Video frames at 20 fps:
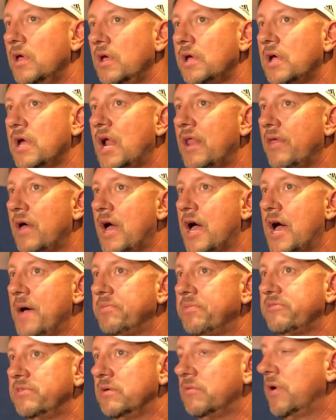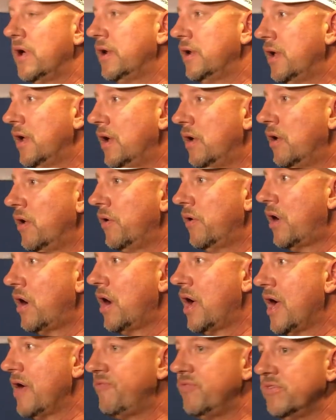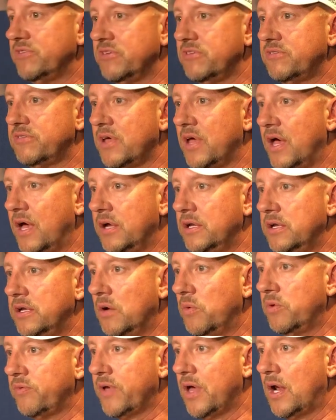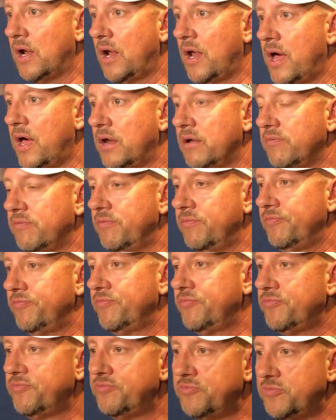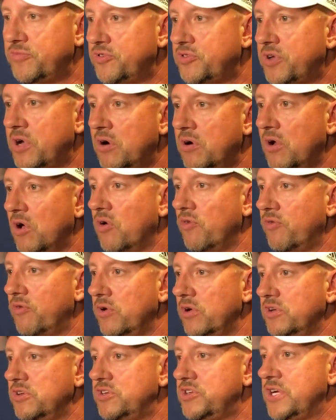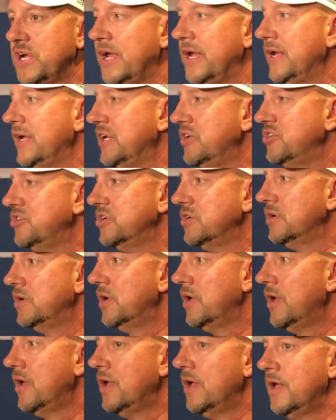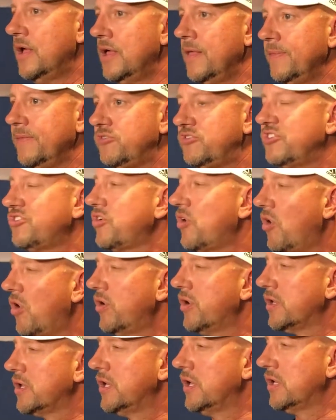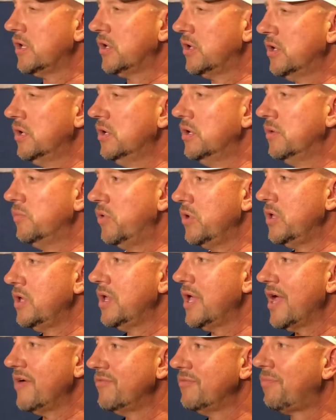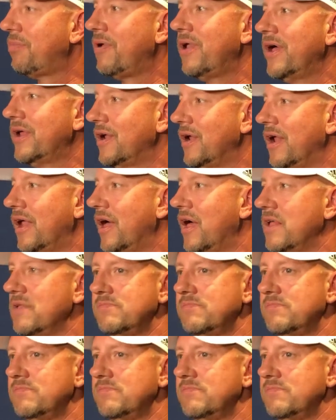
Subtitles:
kind of the opposite right now on our offensive side. You know, we've got a lot of turnover and change. And it's just hard to get good when you haven't played a lot.